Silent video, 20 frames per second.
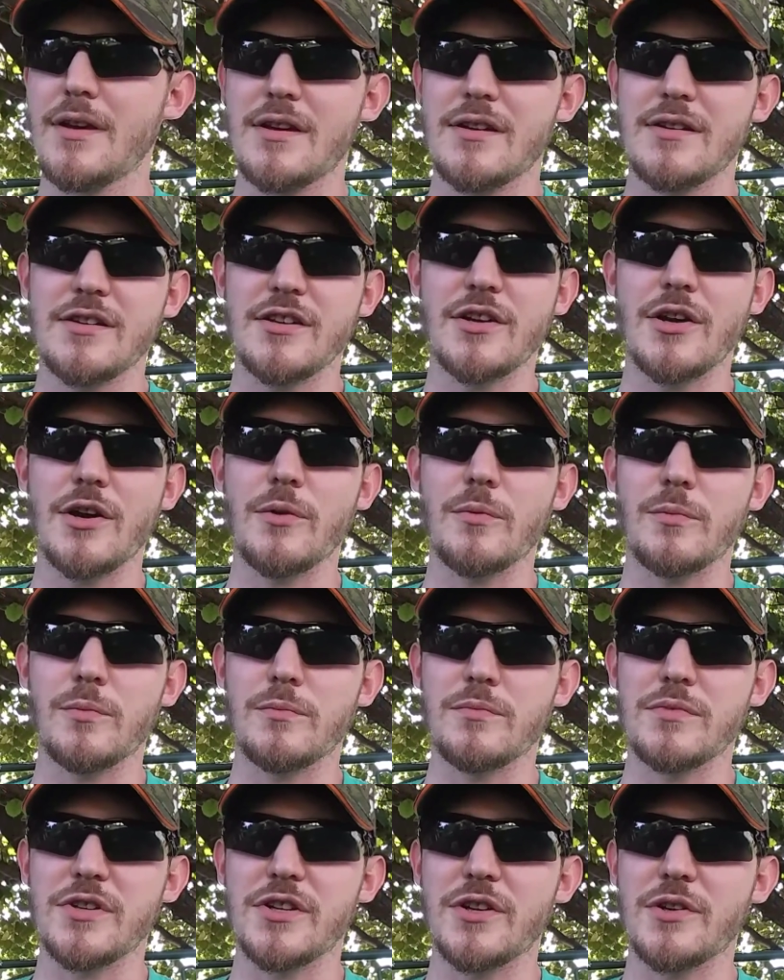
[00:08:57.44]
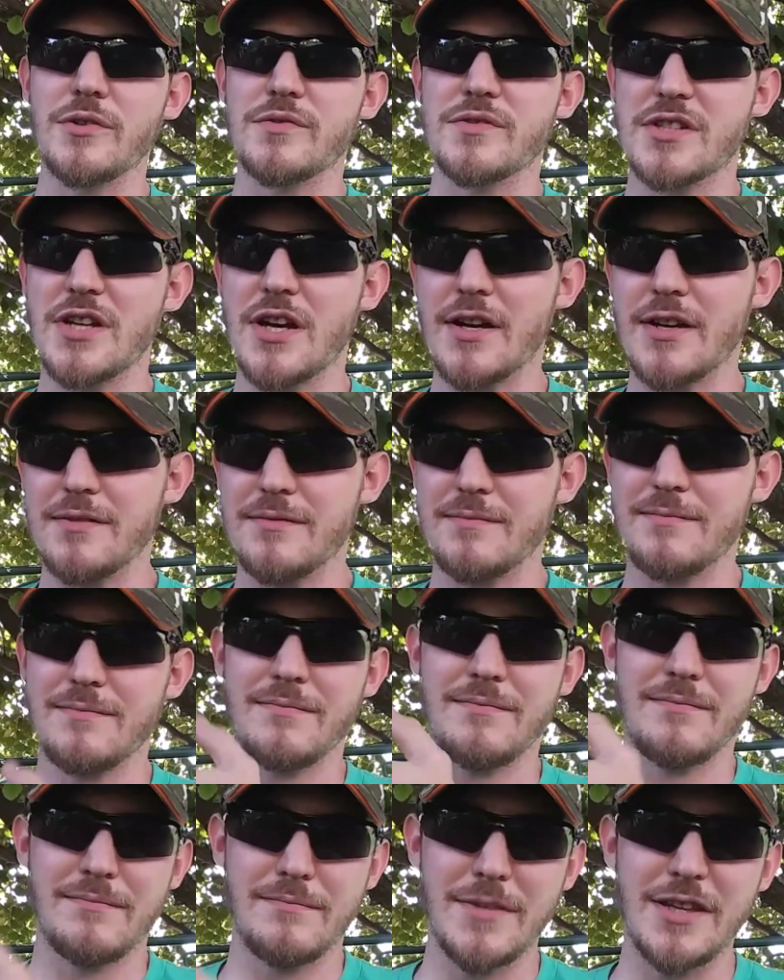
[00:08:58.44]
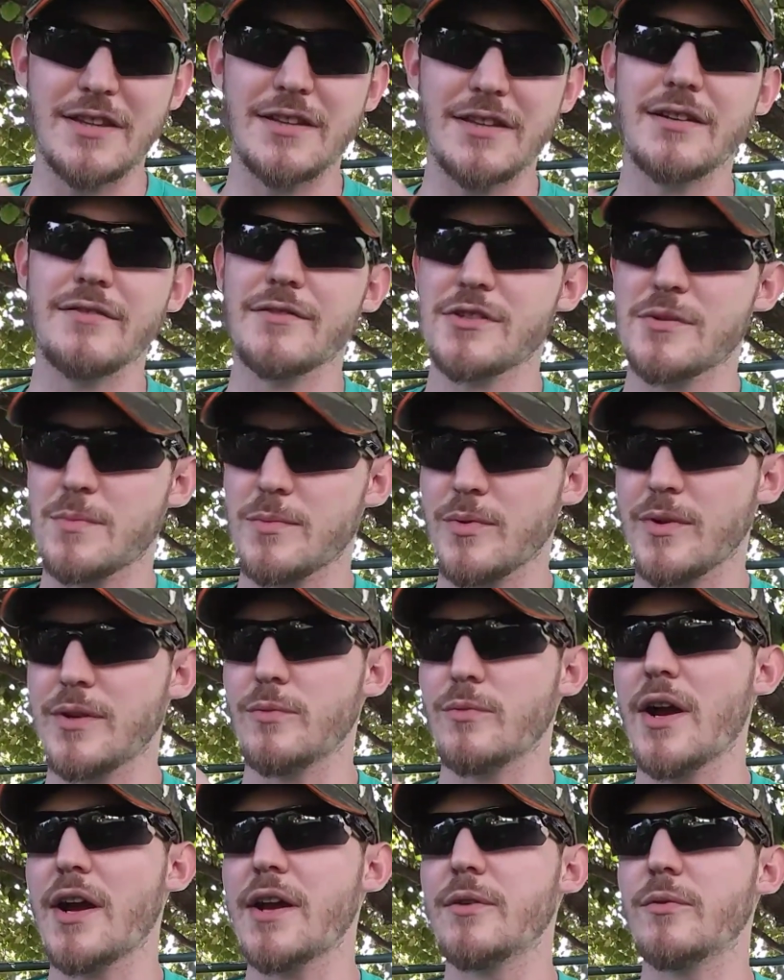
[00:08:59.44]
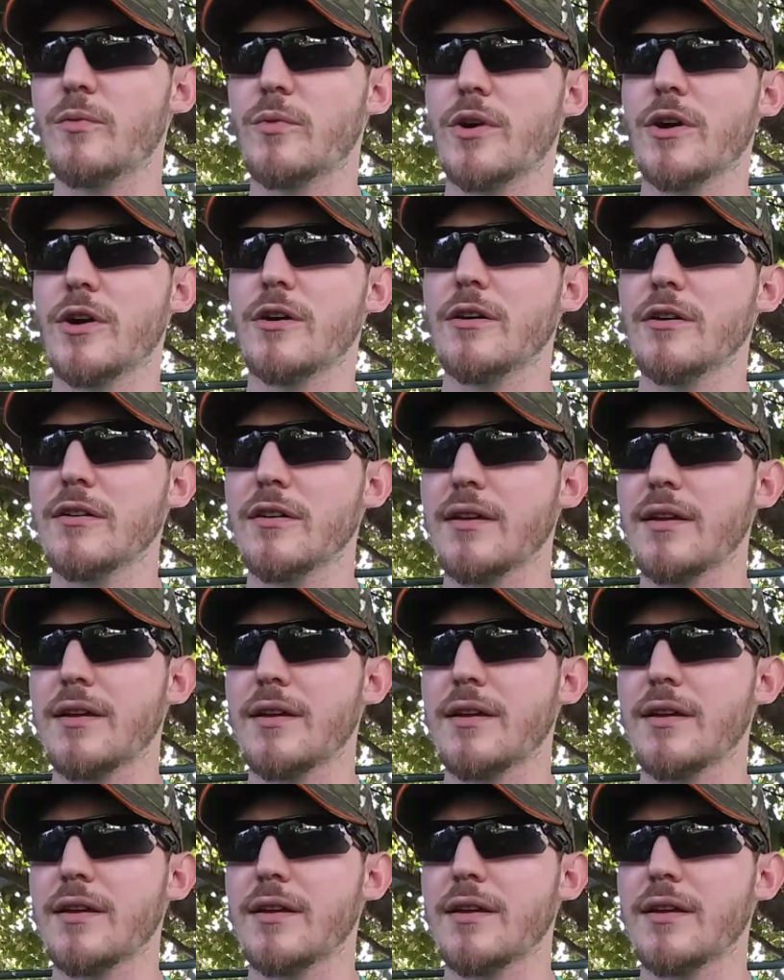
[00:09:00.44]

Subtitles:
You know, taught me the difference between right and wrong,